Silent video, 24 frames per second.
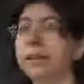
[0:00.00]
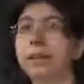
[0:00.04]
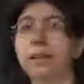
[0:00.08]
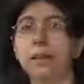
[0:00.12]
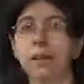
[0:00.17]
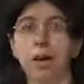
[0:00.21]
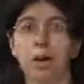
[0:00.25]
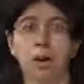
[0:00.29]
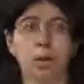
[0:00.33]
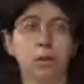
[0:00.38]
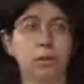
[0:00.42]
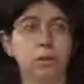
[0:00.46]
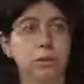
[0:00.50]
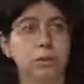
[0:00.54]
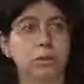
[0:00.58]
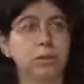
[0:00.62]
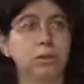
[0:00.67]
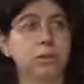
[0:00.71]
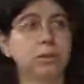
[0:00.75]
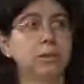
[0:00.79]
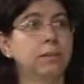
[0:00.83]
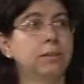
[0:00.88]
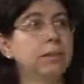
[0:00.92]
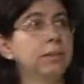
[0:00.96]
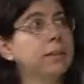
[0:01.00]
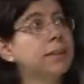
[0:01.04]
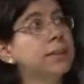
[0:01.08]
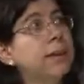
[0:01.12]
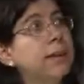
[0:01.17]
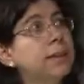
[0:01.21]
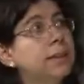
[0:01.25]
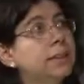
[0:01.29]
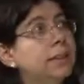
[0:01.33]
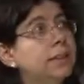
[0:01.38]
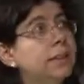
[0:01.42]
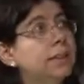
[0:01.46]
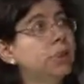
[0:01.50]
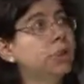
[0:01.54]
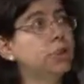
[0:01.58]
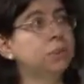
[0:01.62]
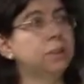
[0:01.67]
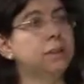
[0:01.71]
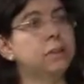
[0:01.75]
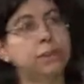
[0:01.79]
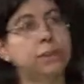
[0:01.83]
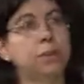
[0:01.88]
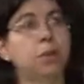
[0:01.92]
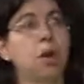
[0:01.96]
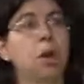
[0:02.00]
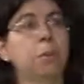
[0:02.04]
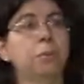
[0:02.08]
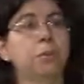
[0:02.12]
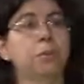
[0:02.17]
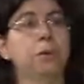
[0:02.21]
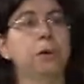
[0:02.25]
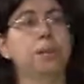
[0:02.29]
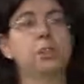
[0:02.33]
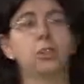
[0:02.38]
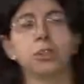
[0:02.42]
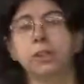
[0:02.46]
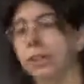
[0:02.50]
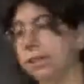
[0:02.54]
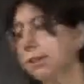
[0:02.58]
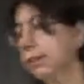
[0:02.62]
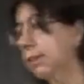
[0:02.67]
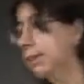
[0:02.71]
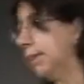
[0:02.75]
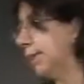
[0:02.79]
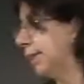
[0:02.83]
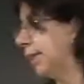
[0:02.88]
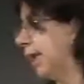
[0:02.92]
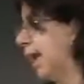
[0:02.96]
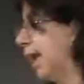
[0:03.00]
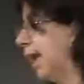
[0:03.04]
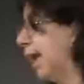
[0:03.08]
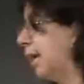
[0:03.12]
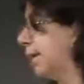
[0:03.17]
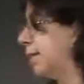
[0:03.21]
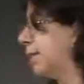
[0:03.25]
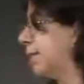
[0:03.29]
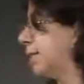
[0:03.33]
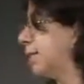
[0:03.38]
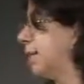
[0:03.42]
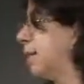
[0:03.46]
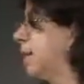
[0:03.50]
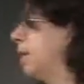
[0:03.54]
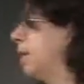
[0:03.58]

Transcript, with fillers: node that does a operation in this case